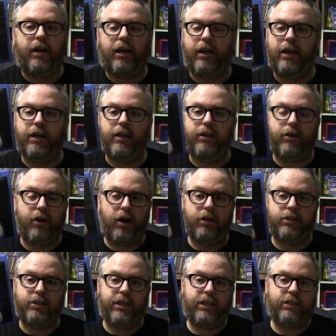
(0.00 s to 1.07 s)
Uh, there are
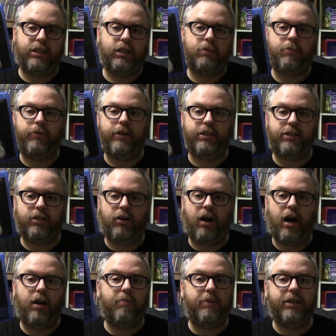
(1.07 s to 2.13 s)
scenes in this movie that still
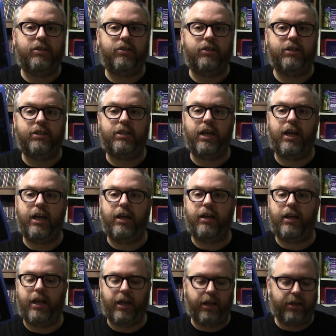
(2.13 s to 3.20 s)
haunt me to this day,
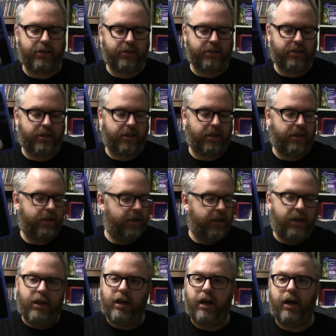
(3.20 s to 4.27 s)
and uh,
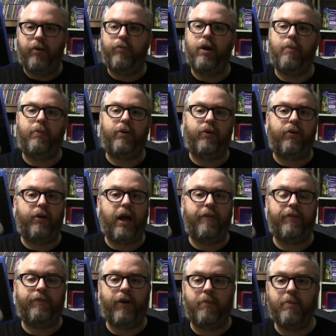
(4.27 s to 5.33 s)
I remember
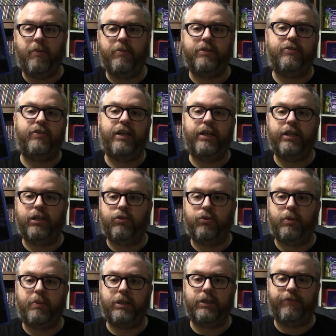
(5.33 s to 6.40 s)
having fond memories of seeing this with
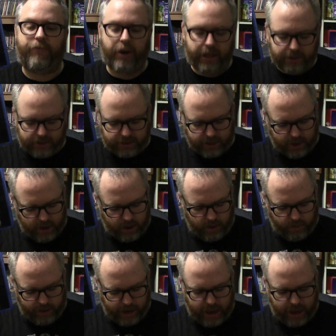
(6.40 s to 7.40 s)
a bunch of friends. We